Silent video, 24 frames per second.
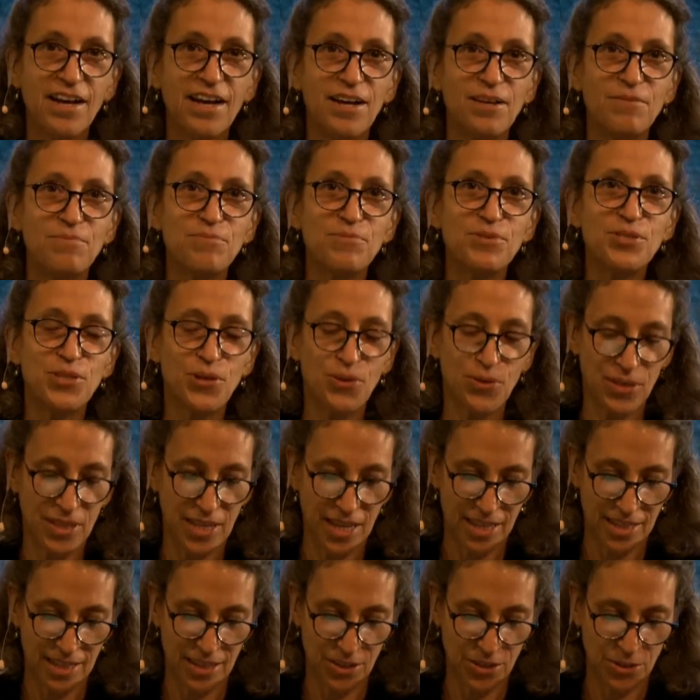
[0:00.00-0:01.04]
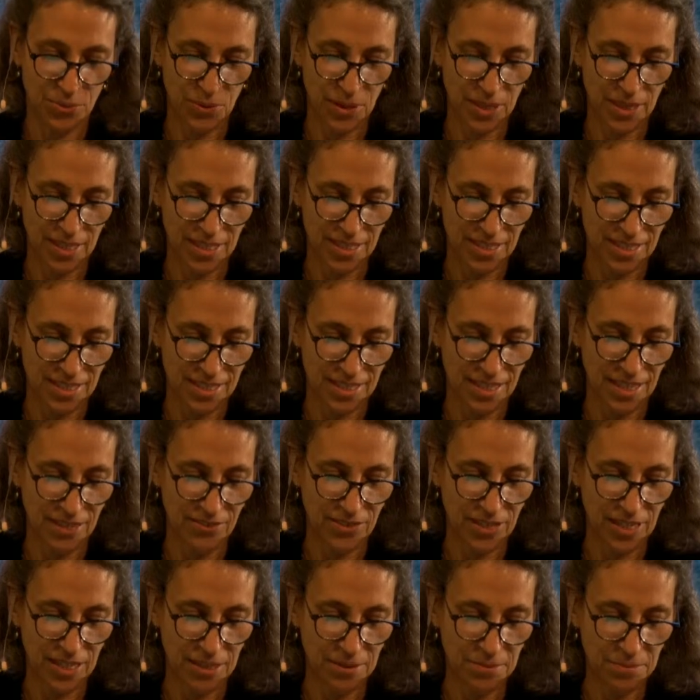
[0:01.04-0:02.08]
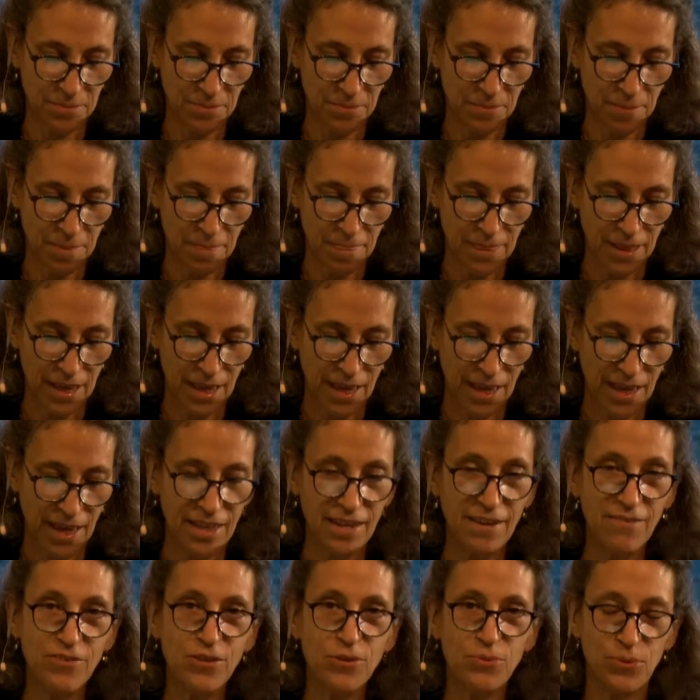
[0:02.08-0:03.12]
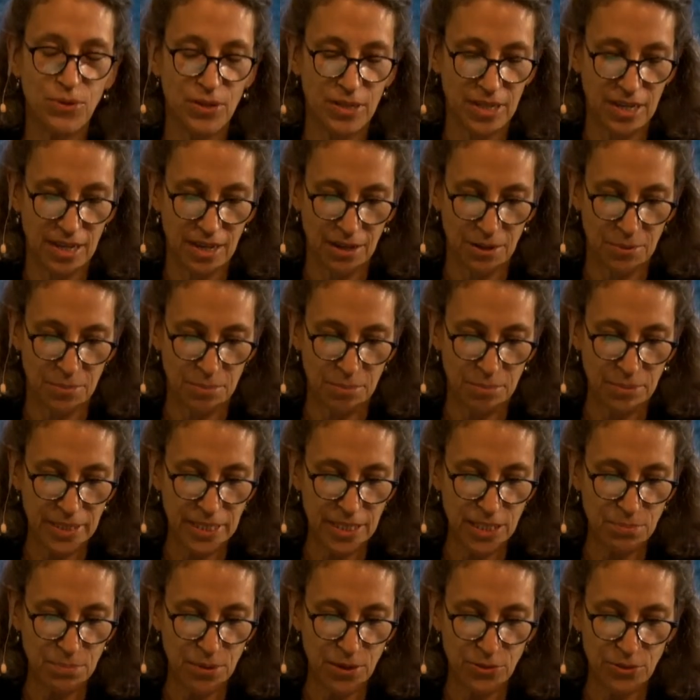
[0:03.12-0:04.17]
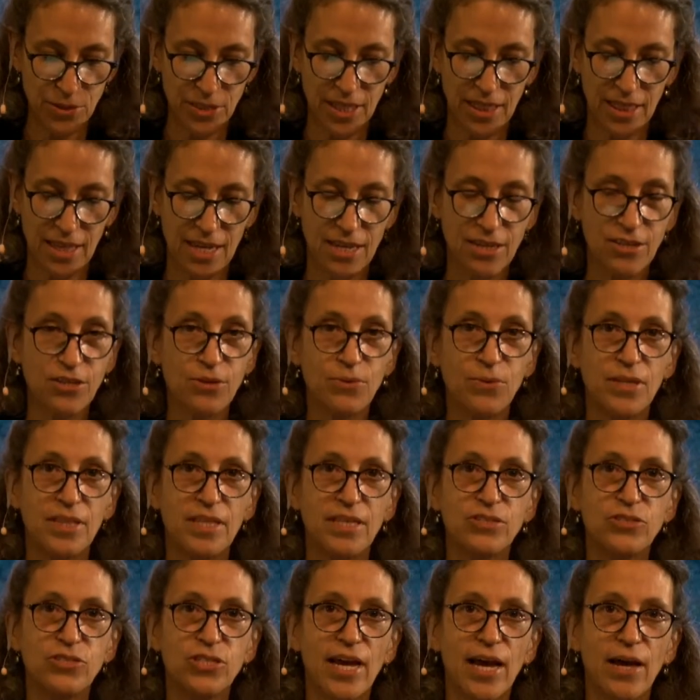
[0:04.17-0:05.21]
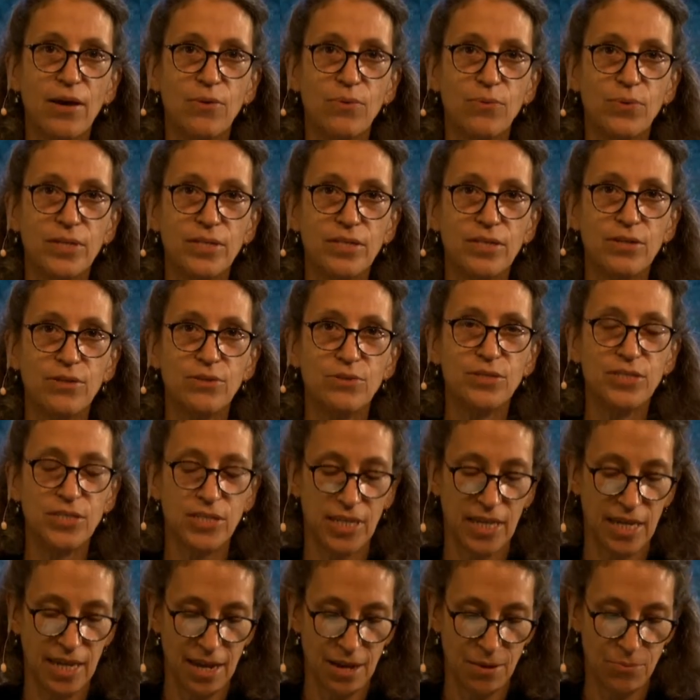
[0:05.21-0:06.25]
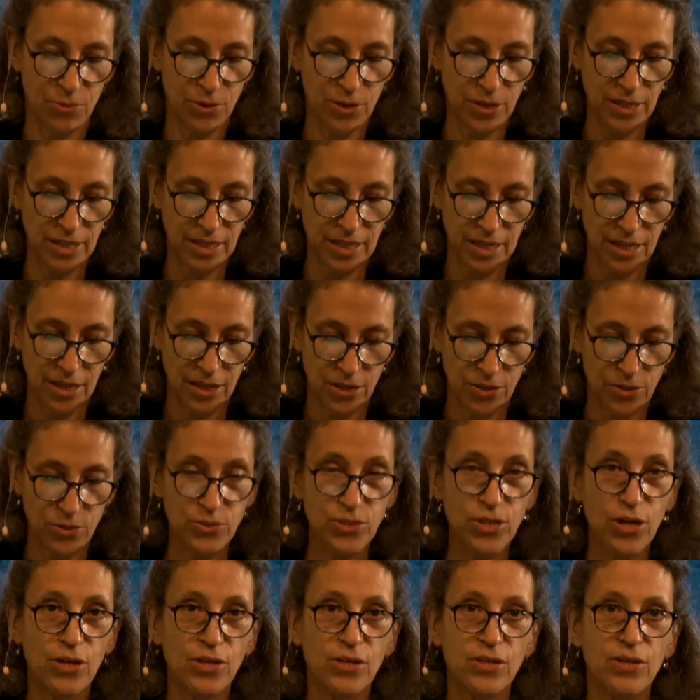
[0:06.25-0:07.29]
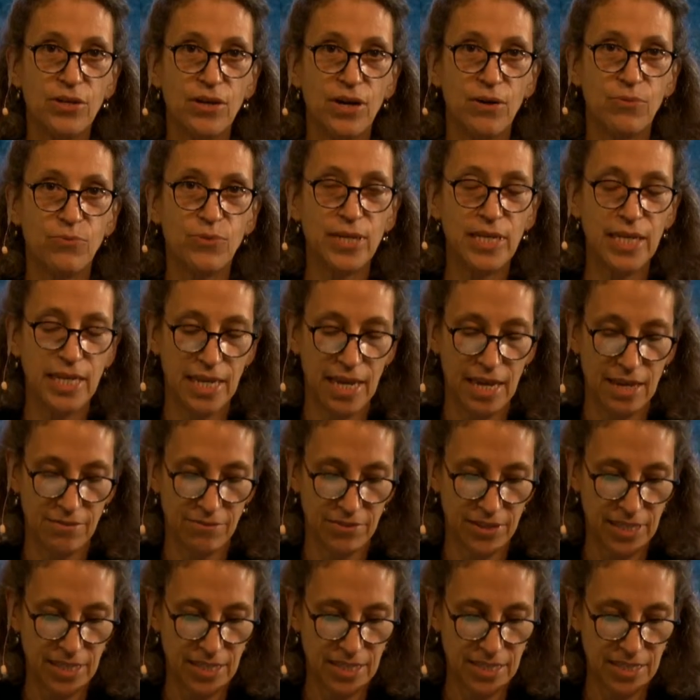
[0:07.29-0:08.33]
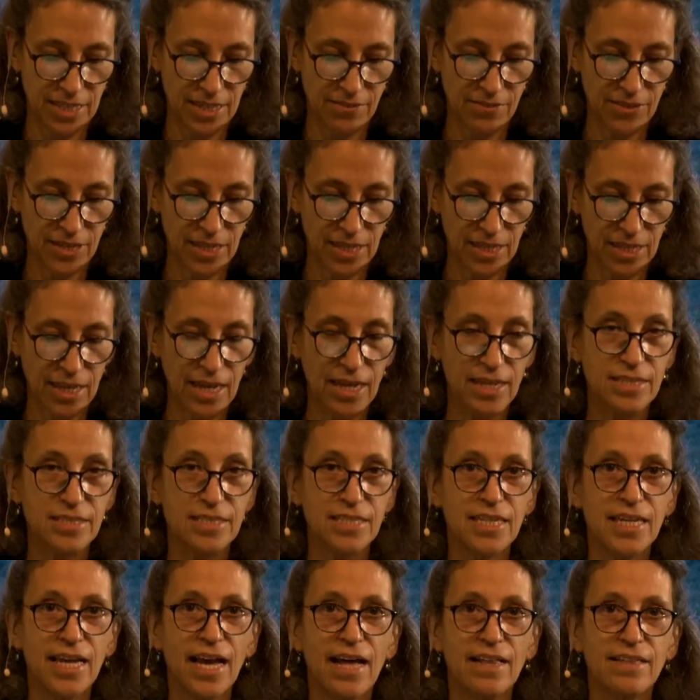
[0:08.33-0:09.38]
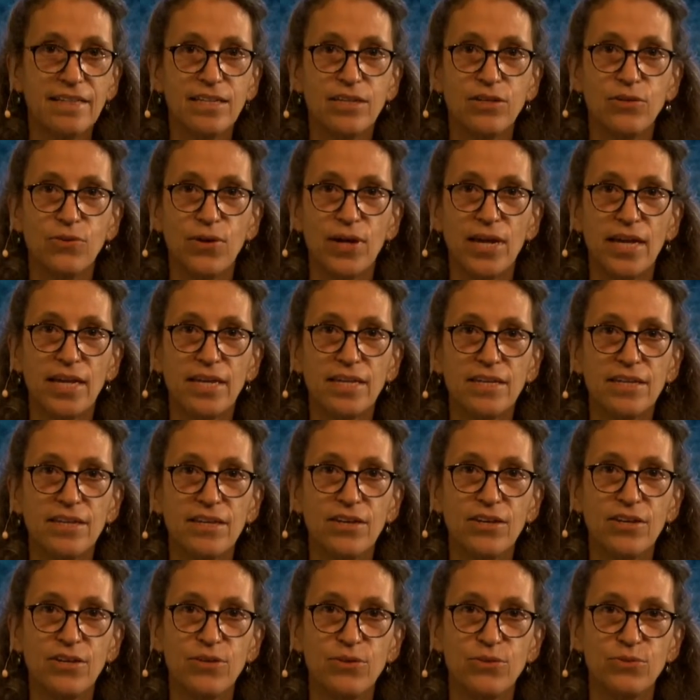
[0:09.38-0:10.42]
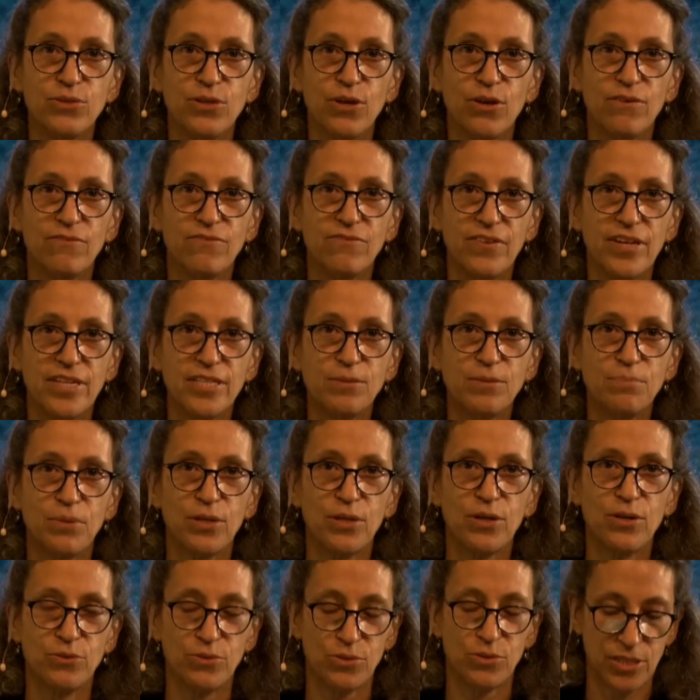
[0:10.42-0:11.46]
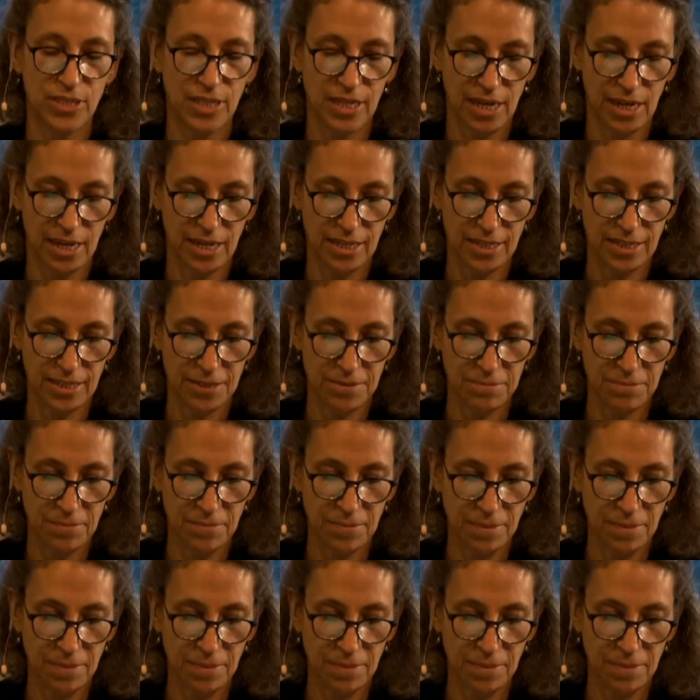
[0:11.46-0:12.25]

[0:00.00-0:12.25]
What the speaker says: I'm so glad that you're with us this evening. And if you would, please post a thank you in the chat window to Cameron, who's running AV this evening, and to Callee Grey, who's our Facebook host tonight.